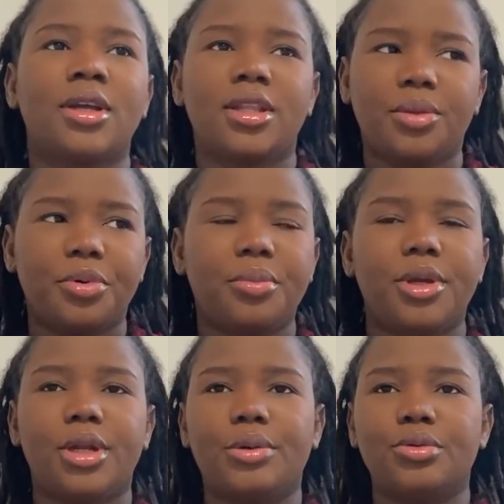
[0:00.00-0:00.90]
They put me
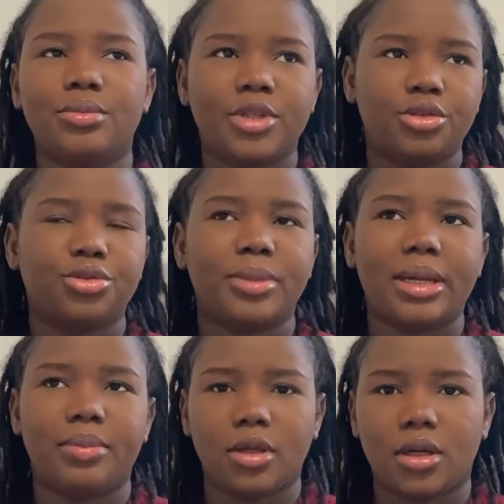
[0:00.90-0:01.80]
in a room. They drew my
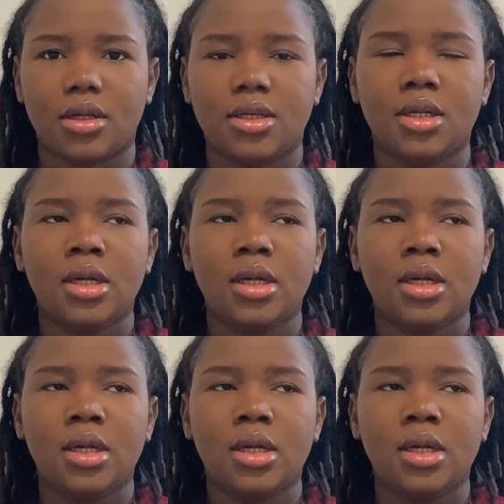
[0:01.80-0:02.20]
blood,